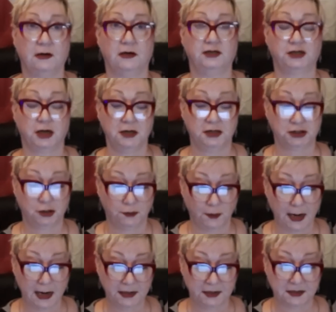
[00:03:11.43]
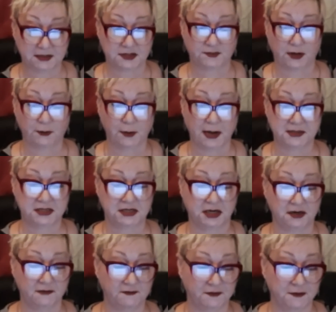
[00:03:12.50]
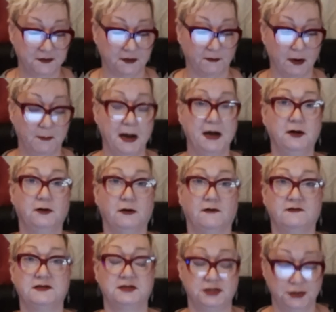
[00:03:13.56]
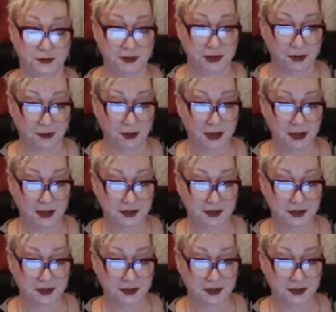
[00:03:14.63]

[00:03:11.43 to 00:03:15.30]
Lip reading: a judge granted his request to convert the remainder of his 2-year